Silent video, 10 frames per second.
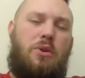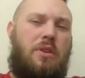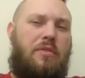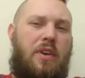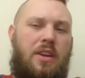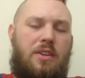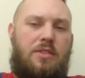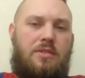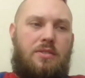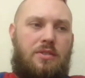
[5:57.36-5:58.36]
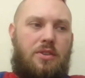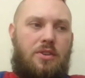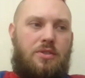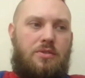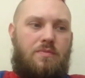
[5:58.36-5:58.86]
defenders
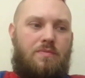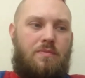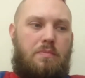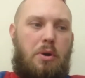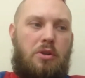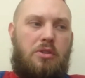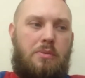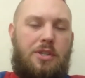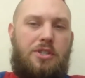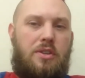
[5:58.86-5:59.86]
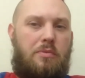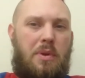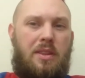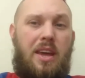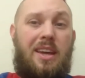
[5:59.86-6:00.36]
that possibly should have
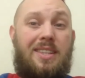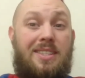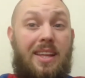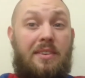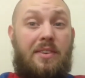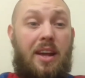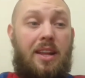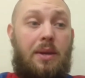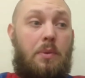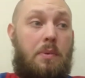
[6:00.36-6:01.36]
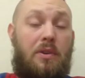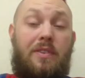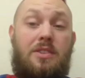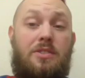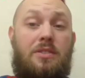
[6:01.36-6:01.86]
been there instead of Kelly were
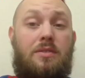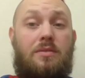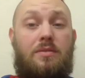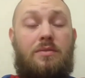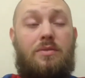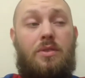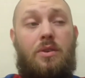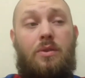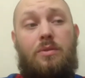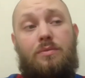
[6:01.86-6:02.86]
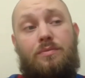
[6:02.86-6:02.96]
both injured. So